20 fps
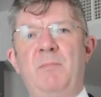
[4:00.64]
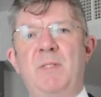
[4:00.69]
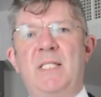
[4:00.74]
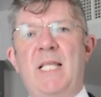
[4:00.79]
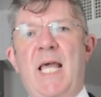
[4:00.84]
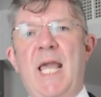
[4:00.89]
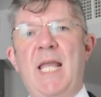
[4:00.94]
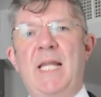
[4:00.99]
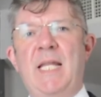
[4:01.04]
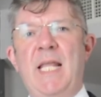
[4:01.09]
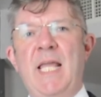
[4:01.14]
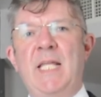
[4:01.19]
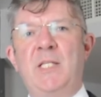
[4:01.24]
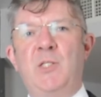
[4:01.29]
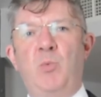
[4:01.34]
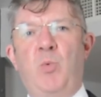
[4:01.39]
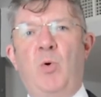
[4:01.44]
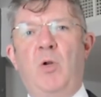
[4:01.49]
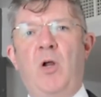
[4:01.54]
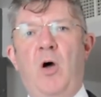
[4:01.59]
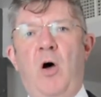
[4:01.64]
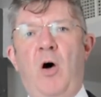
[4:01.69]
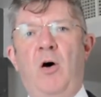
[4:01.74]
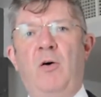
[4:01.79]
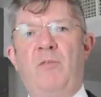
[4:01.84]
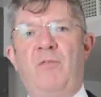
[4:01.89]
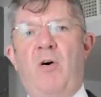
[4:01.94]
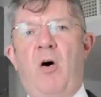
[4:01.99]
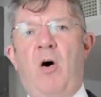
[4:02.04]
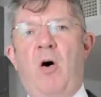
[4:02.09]
beside each one
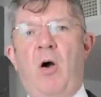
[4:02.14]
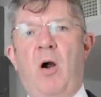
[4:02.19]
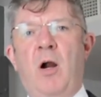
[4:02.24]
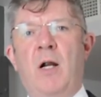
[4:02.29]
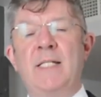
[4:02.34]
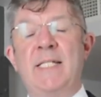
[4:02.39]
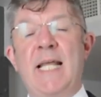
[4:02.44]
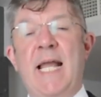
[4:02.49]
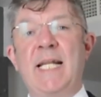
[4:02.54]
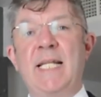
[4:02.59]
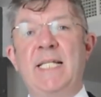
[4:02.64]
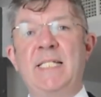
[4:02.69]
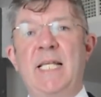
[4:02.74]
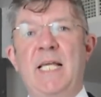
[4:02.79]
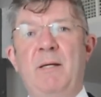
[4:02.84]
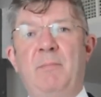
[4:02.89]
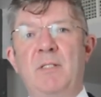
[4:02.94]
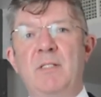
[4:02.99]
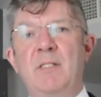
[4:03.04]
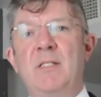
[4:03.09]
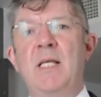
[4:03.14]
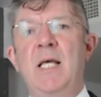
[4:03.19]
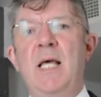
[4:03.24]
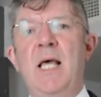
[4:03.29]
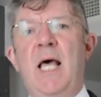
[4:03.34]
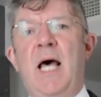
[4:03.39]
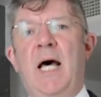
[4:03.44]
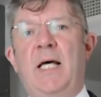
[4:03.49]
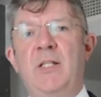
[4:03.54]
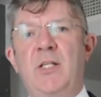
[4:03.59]
of our dining tables,
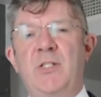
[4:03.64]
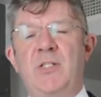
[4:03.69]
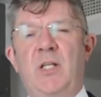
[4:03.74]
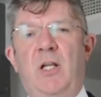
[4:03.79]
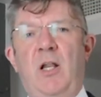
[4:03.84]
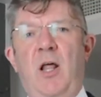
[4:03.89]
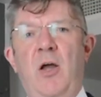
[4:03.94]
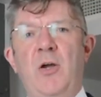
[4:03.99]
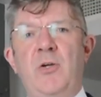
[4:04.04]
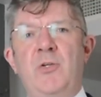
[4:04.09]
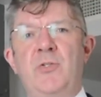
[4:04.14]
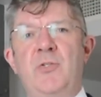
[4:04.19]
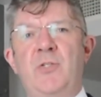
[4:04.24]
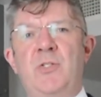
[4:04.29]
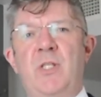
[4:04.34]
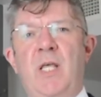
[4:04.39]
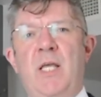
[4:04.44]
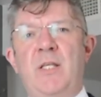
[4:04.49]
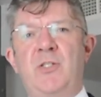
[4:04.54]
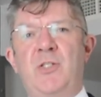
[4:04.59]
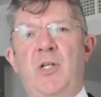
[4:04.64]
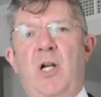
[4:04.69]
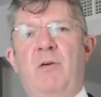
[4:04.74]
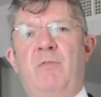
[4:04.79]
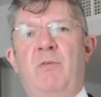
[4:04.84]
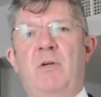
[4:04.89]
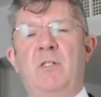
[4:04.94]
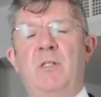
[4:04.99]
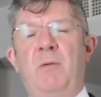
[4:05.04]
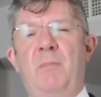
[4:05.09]
and this allows the
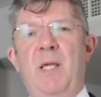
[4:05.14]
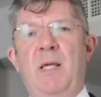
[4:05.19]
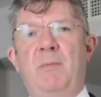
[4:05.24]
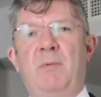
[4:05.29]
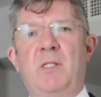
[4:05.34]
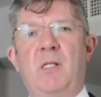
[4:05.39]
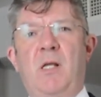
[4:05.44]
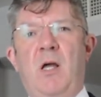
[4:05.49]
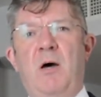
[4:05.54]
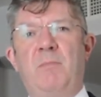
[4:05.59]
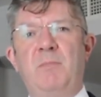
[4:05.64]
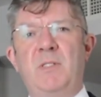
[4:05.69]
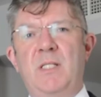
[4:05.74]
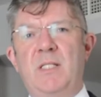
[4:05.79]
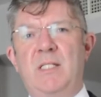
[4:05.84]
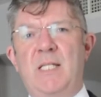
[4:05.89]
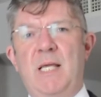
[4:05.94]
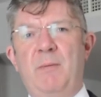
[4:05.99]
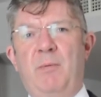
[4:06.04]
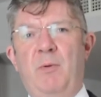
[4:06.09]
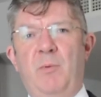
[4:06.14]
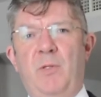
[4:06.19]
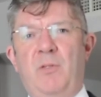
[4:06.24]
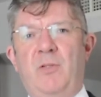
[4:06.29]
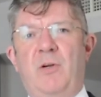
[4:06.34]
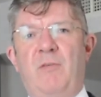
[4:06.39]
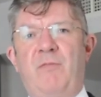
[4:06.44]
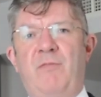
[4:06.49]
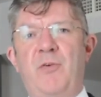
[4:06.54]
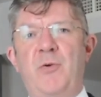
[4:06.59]
server to be able to come to the table with
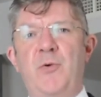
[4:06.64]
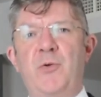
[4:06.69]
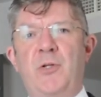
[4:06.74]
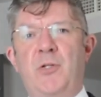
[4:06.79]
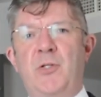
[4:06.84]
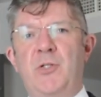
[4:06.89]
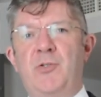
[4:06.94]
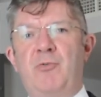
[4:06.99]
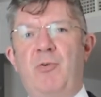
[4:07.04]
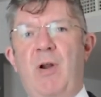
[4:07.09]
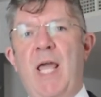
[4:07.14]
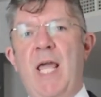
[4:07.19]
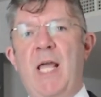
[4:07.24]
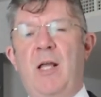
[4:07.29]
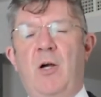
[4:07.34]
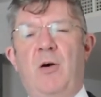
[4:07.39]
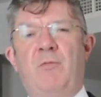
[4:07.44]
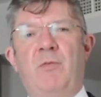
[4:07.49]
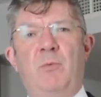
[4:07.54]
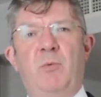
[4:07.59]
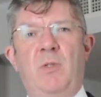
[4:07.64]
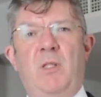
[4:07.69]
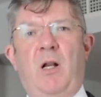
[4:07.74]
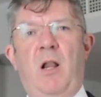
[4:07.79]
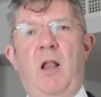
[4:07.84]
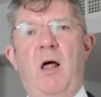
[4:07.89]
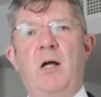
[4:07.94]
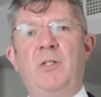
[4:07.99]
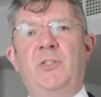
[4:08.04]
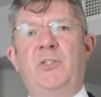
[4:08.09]
their food on a tray covered with a
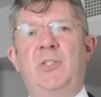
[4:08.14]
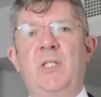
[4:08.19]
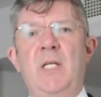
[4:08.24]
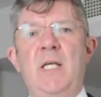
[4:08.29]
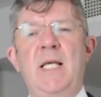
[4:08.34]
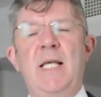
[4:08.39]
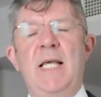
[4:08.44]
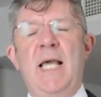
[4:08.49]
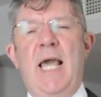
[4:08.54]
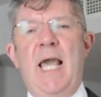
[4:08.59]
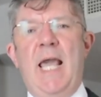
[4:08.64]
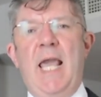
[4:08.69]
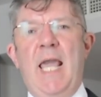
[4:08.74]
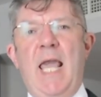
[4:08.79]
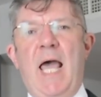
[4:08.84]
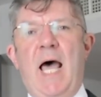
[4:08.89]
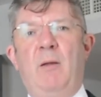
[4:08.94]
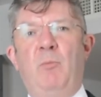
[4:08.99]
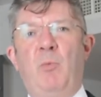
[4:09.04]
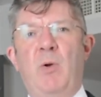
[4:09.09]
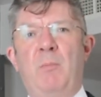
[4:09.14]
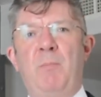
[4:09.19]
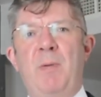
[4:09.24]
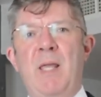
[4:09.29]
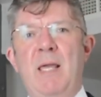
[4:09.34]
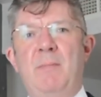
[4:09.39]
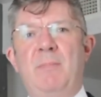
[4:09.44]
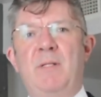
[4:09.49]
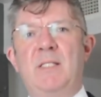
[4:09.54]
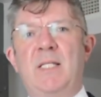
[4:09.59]
cloche, and we'll
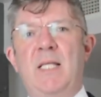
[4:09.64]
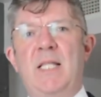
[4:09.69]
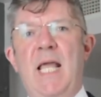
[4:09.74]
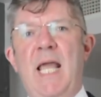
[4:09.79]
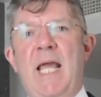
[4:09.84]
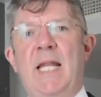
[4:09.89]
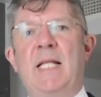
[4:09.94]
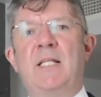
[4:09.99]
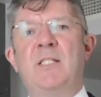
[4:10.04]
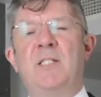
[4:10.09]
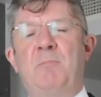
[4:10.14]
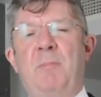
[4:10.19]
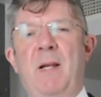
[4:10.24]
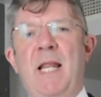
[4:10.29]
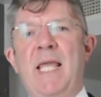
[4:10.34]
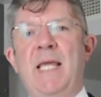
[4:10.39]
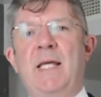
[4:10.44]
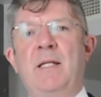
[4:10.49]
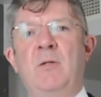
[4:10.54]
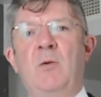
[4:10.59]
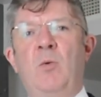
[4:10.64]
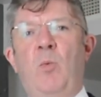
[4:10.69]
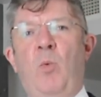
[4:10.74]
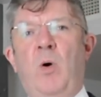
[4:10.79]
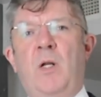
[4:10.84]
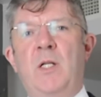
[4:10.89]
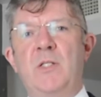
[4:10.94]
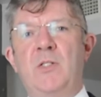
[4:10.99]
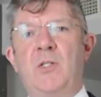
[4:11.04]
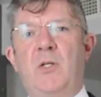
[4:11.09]
be able to then explain
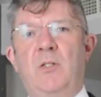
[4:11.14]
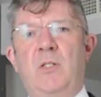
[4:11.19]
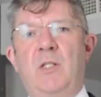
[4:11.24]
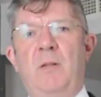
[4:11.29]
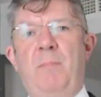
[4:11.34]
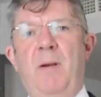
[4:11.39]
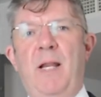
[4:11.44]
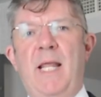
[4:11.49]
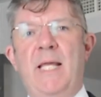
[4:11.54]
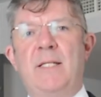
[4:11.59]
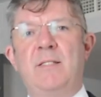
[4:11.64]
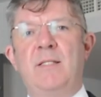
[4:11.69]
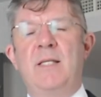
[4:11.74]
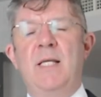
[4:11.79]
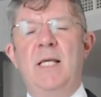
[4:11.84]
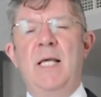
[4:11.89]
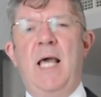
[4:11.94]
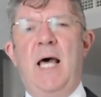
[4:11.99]
what is on the plate.